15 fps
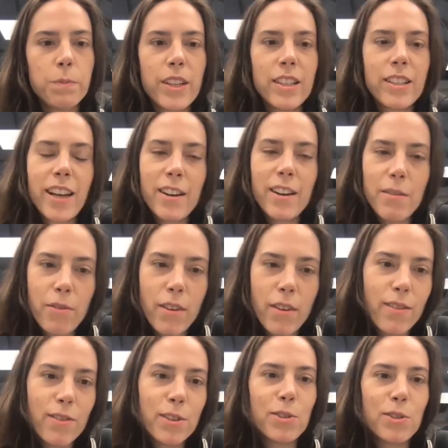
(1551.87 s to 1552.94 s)
That's kind of
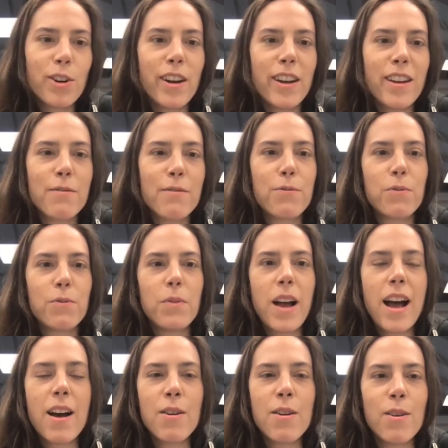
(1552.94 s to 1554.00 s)
the story of
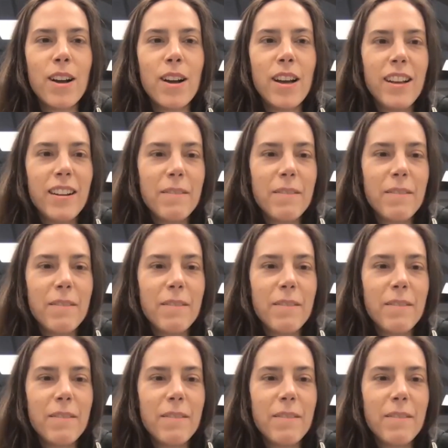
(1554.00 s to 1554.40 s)
how